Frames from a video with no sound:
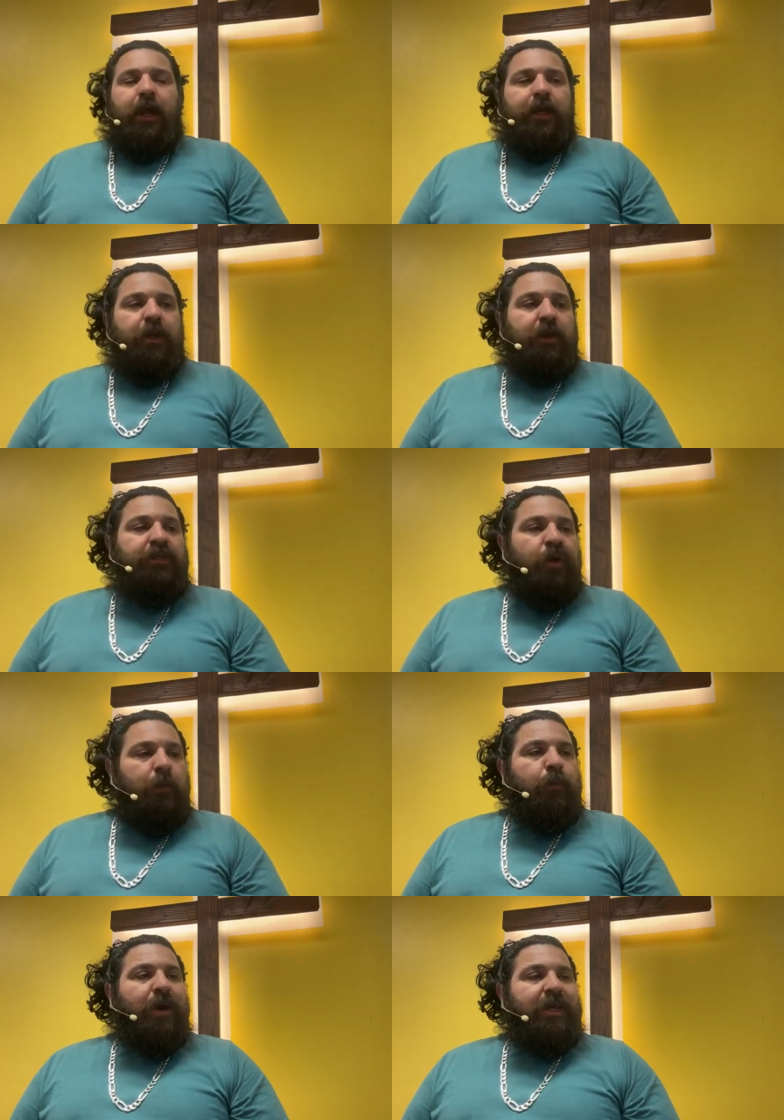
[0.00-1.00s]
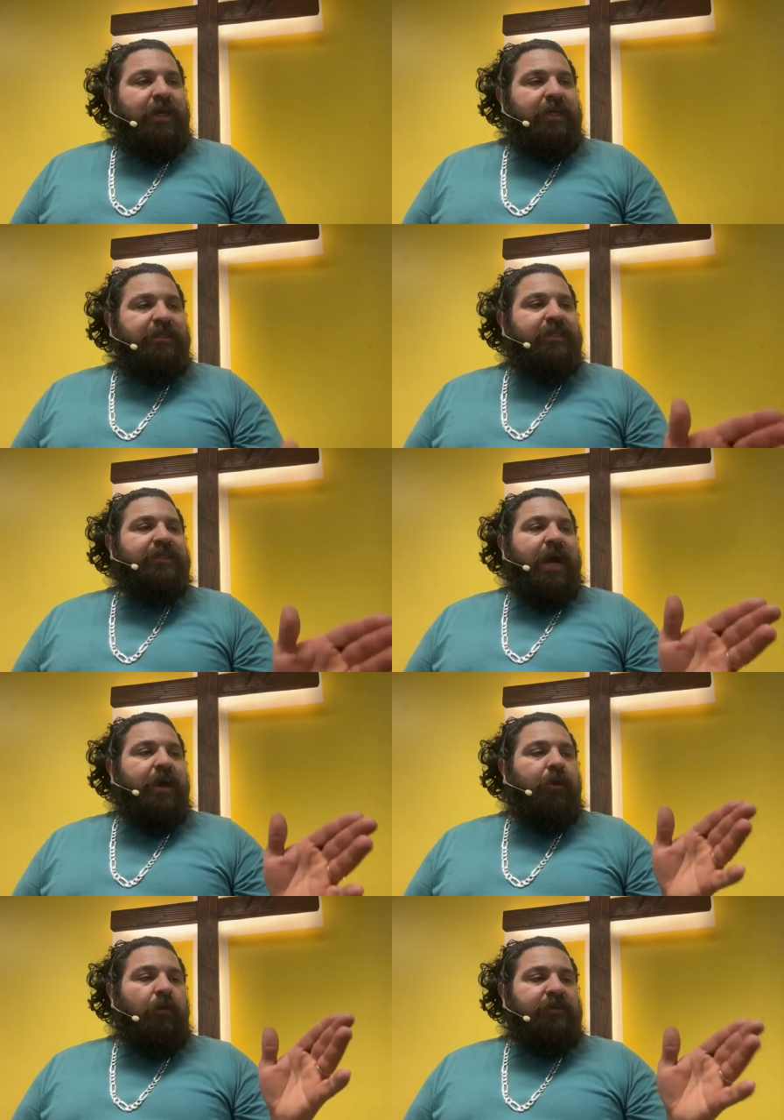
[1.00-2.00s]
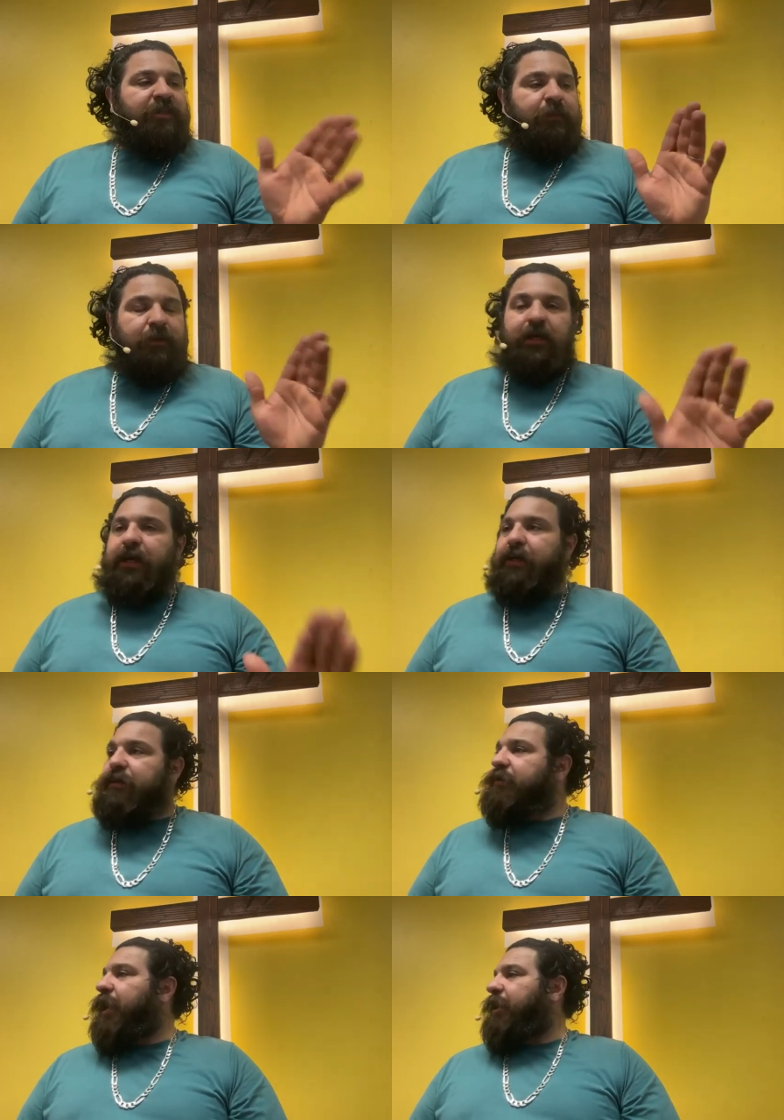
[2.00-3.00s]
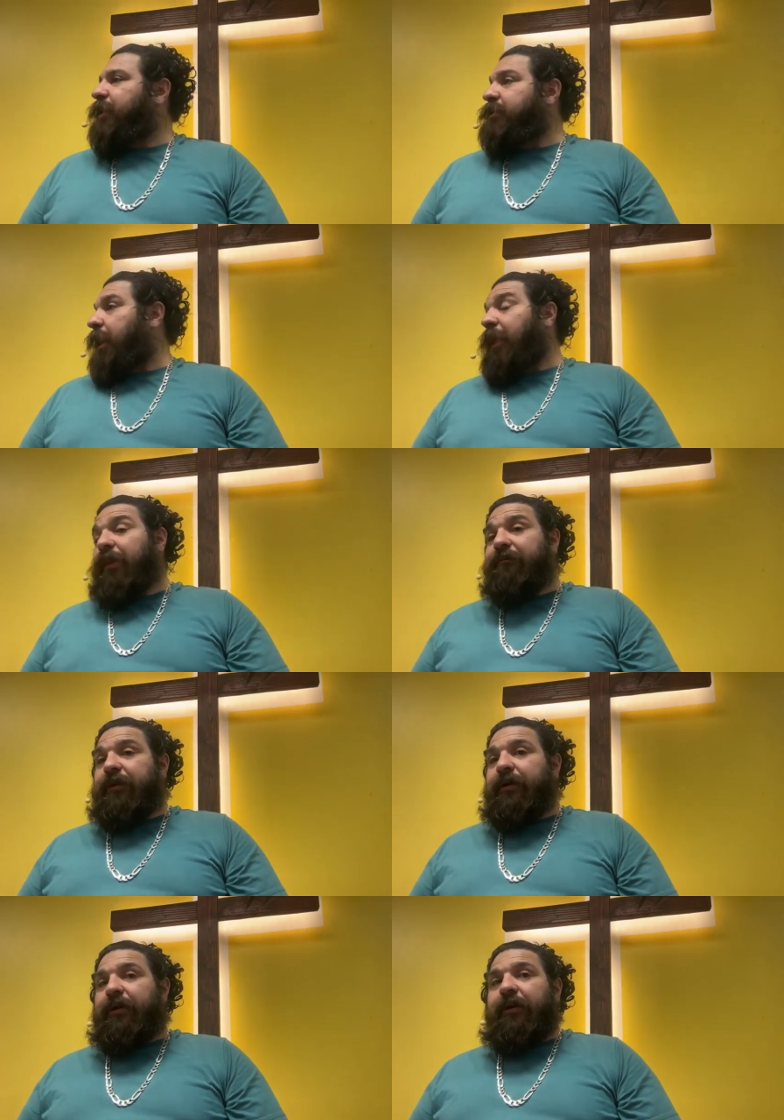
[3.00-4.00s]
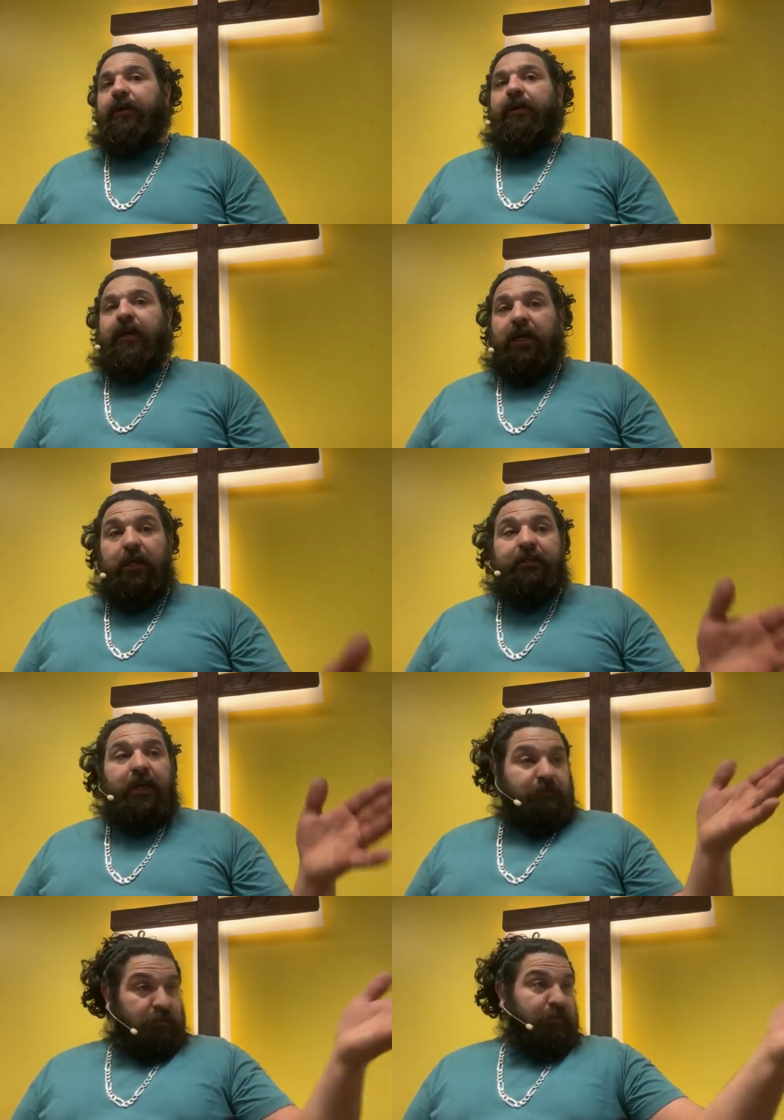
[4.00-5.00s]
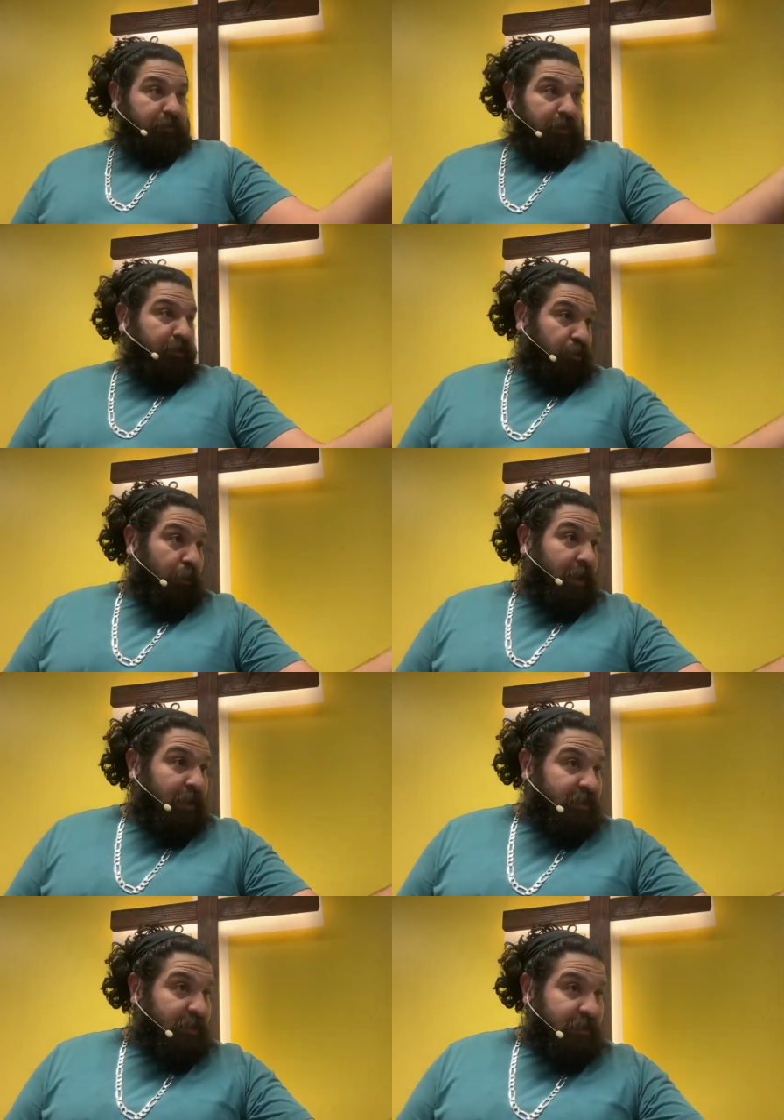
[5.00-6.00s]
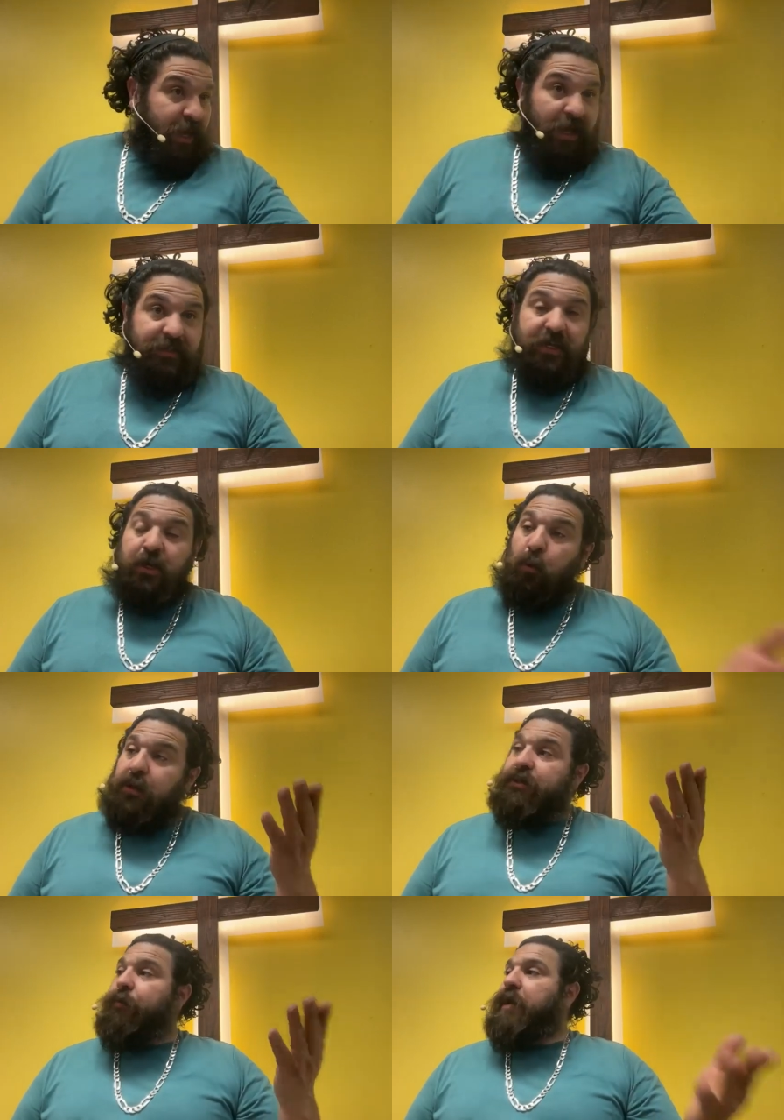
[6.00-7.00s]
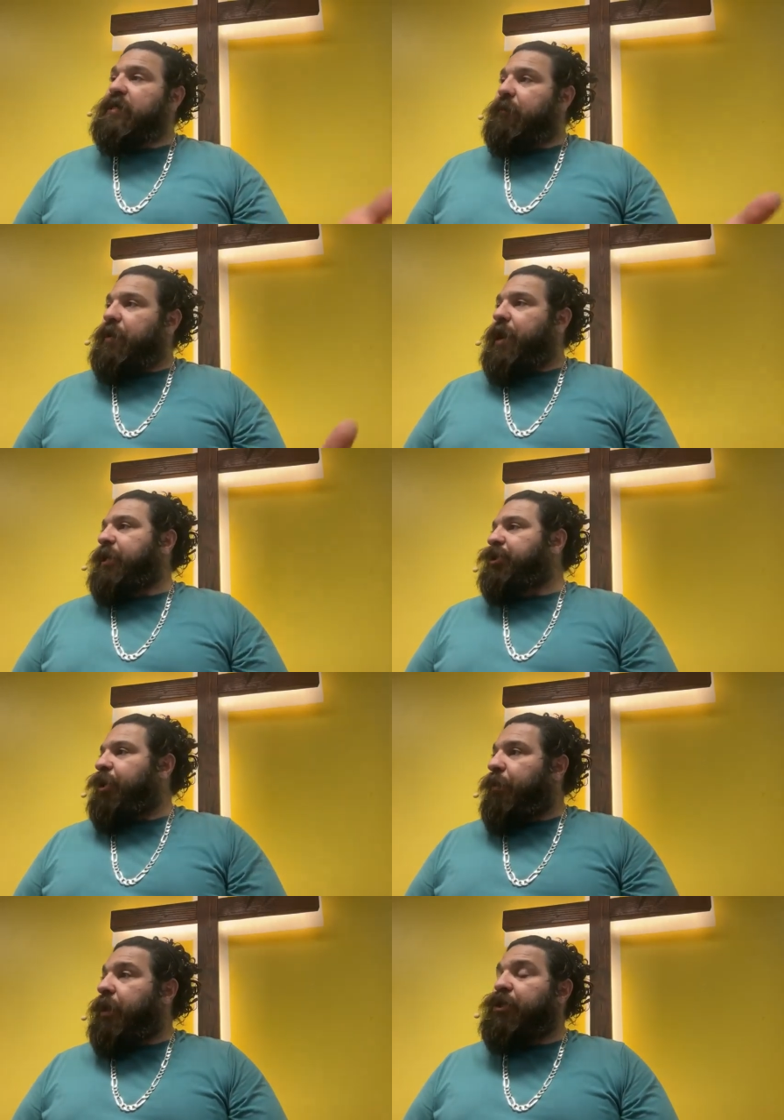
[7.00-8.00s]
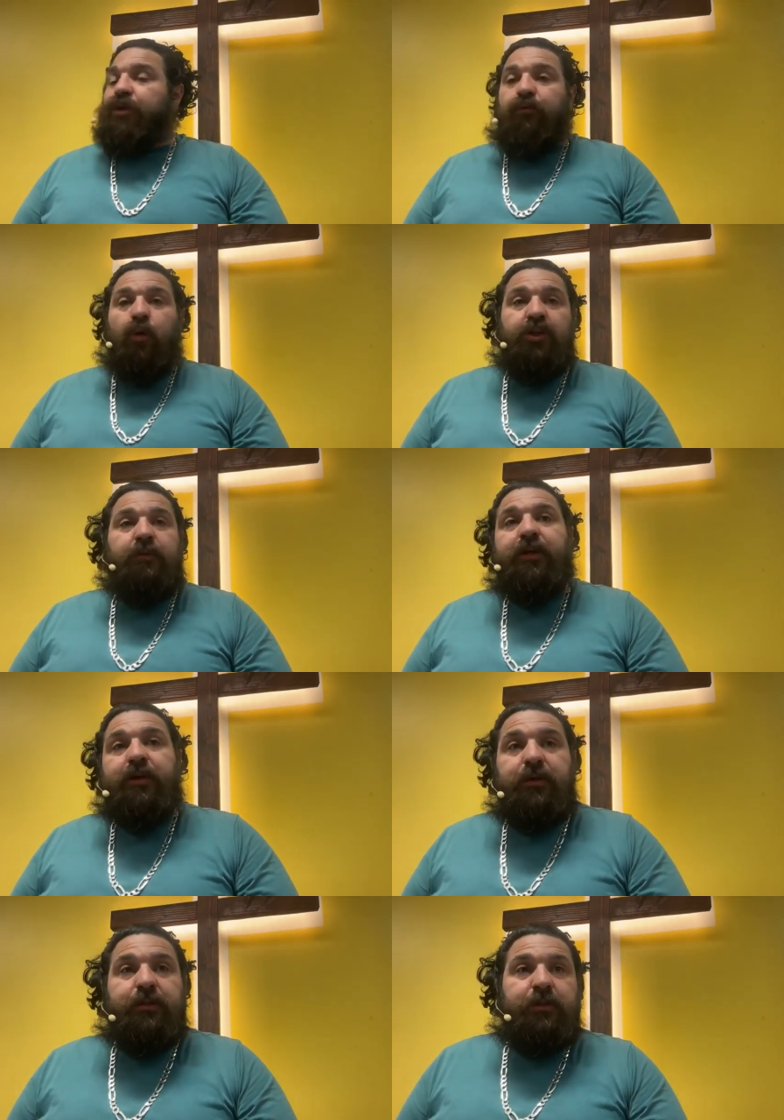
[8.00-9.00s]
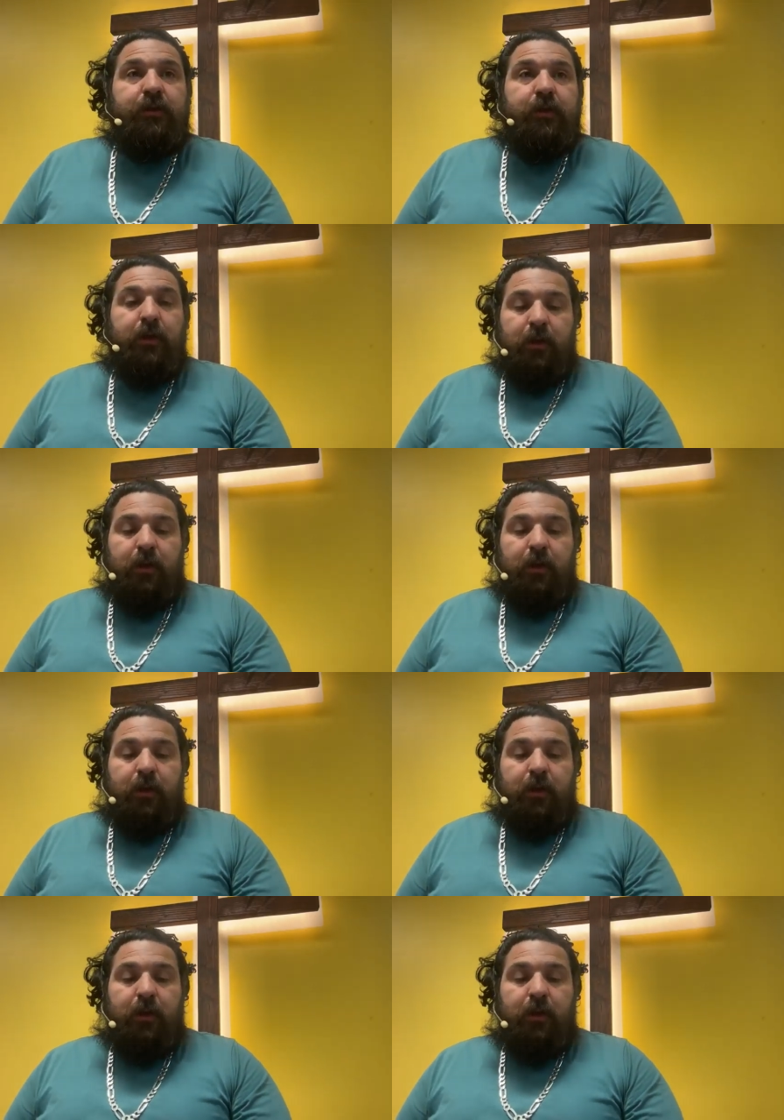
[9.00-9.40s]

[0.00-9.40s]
And you know, he told me what his desire ultimately is, and it's I love it. He said, assuming he still stands, that he wants to raise up the next generation of worship leaders.